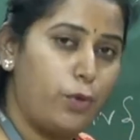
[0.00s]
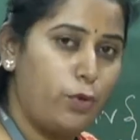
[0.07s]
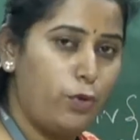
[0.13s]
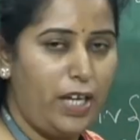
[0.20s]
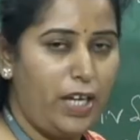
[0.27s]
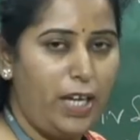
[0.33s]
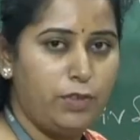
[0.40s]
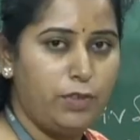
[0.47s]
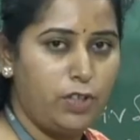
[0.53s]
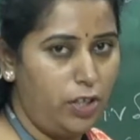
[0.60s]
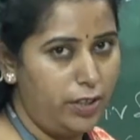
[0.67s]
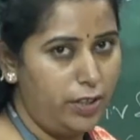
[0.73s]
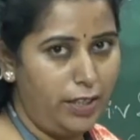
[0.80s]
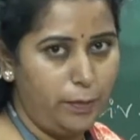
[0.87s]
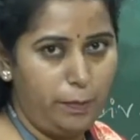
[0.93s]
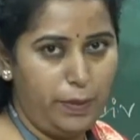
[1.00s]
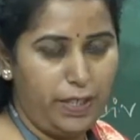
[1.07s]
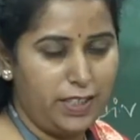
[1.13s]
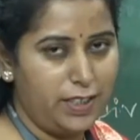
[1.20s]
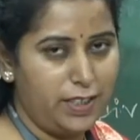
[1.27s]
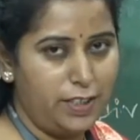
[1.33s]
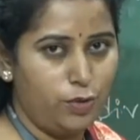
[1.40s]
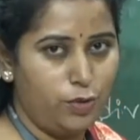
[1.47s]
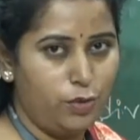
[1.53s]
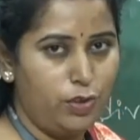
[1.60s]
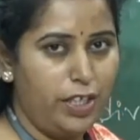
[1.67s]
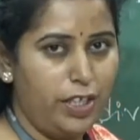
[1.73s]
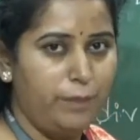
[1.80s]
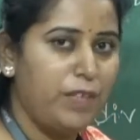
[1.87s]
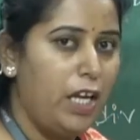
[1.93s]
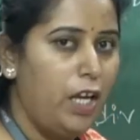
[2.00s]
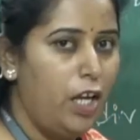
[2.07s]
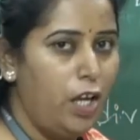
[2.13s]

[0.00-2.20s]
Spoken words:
programs on that basis only.